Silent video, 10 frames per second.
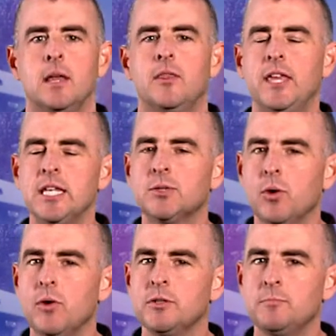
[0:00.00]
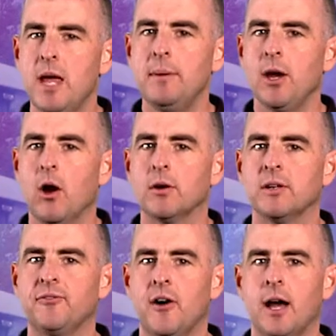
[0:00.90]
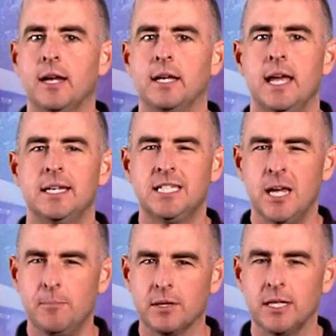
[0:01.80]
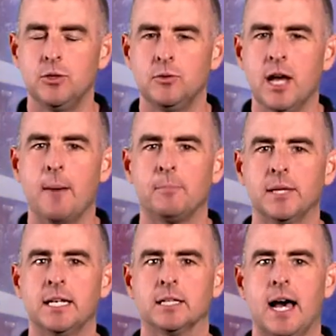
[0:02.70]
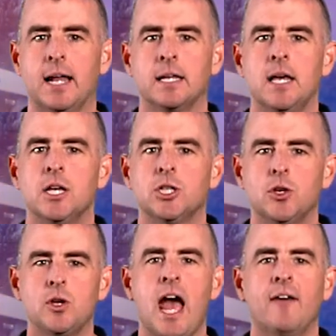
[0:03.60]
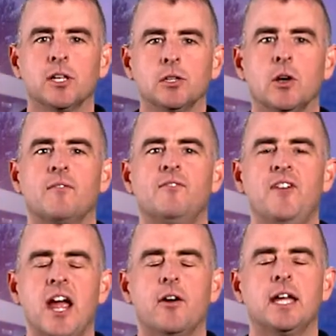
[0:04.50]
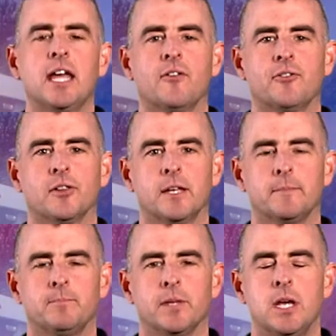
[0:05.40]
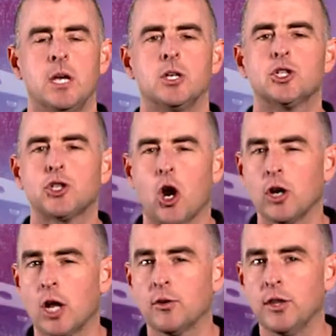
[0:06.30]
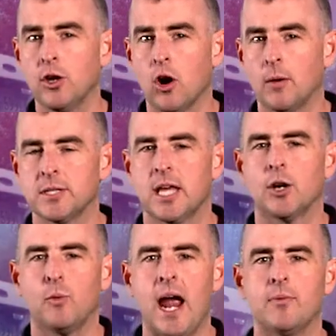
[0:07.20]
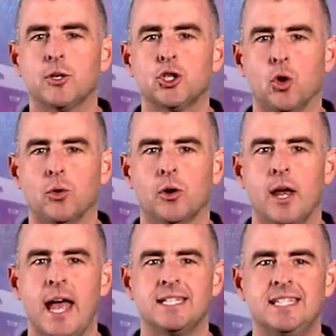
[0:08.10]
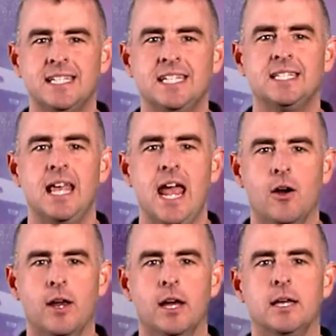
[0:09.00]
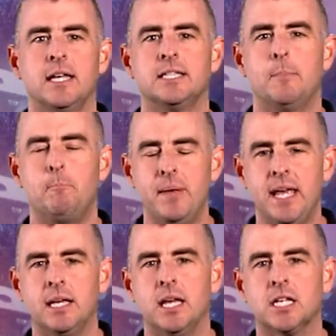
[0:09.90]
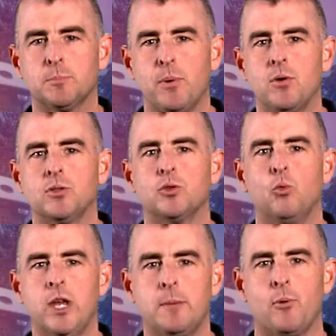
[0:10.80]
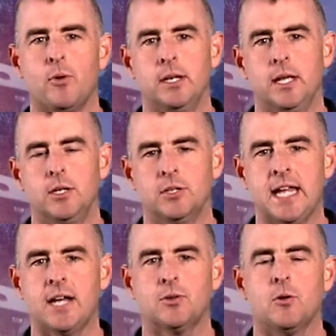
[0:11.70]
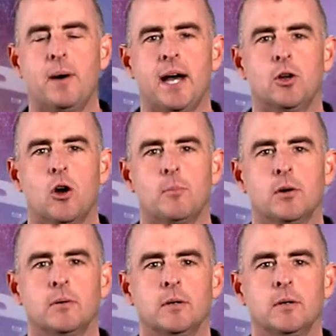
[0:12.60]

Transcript: These wounds may be hard to find and typically do not bleed a lot, so you have to look very carefully. Start under the arms and around the shoulder, as this area is the big exposed weak point in your tactical body armor.